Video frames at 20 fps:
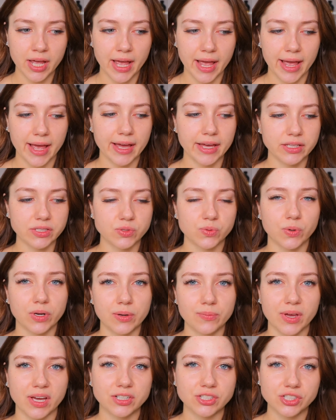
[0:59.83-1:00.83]
And what
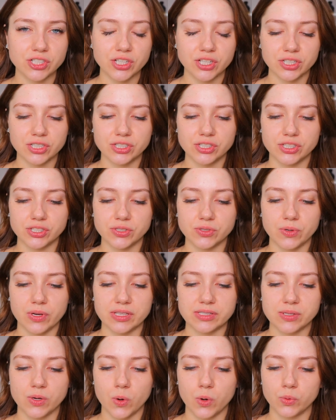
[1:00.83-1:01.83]
I'm actually going to do
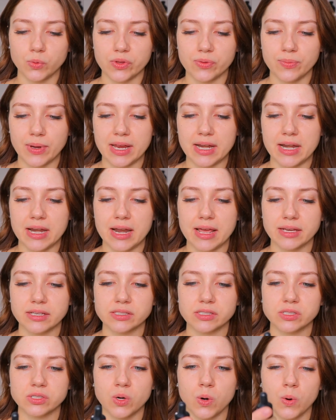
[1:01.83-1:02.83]
is go in with my
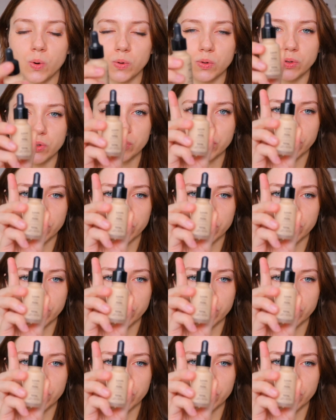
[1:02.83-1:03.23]
NYX Total